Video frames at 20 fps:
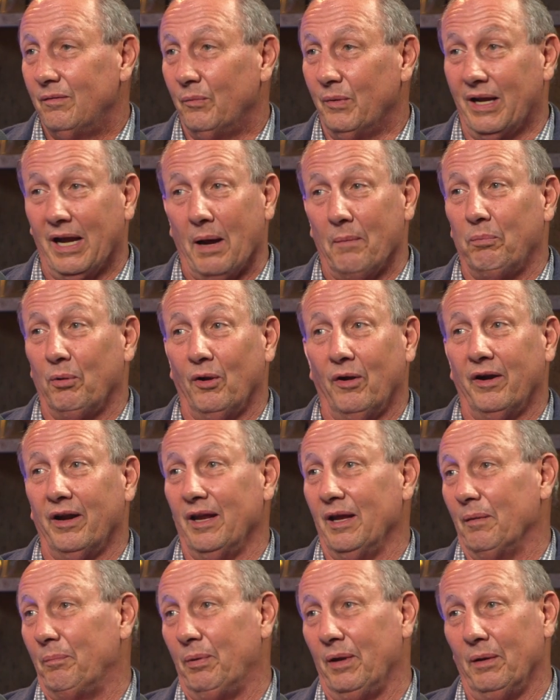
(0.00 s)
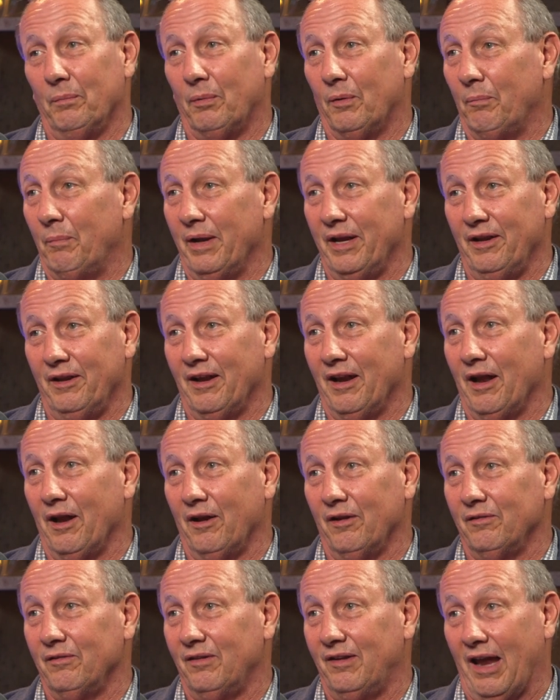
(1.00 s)
We got plenty of people beating
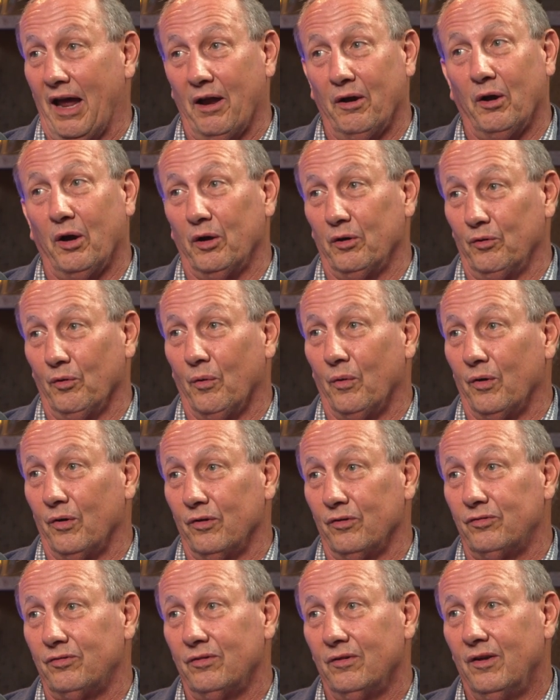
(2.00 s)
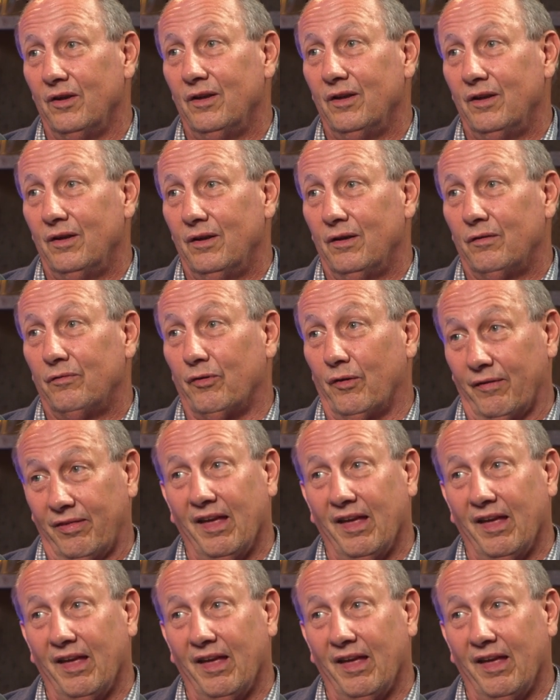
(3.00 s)
down our doors for